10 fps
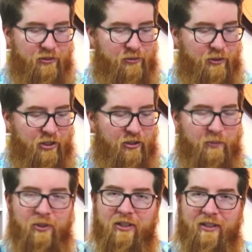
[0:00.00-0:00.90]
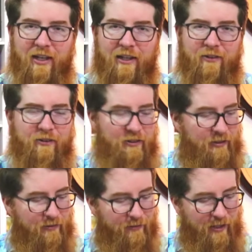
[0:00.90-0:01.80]
where you're putting
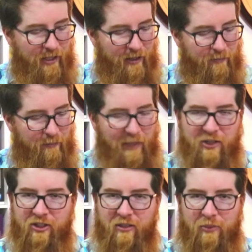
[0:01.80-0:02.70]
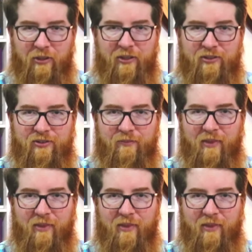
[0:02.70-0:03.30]
together the matching components